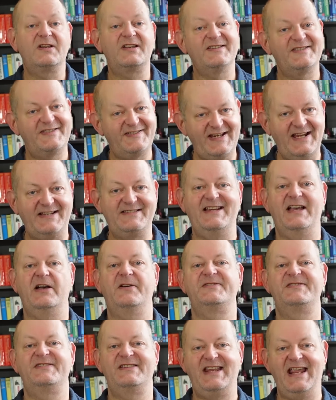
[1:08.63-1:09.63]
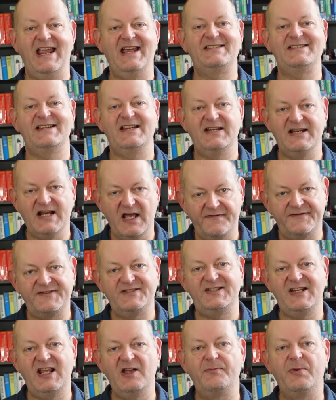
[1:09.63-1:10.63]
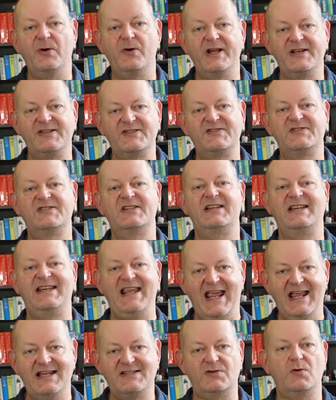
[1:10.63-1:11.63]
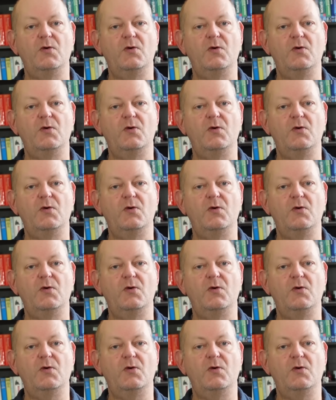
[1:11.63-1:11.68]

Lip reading: can set out to get enough tier points to get